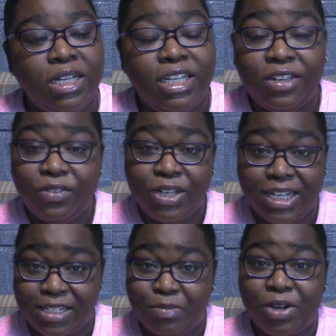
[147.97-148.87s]
give you
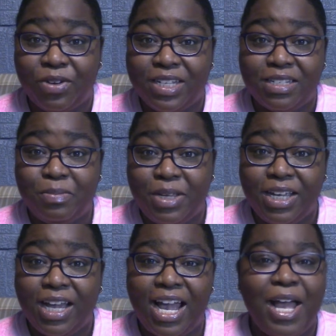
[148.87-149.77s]
guys my
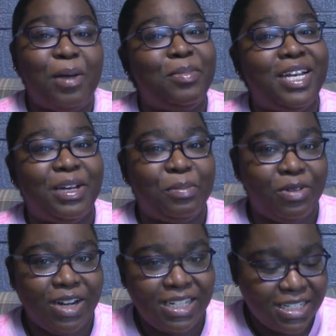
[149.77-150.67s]
recipe, but at a
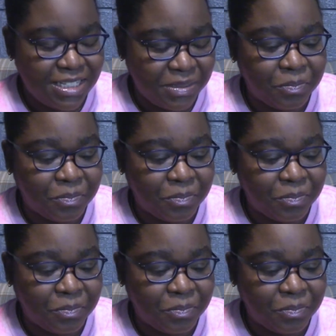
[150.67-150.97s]
price.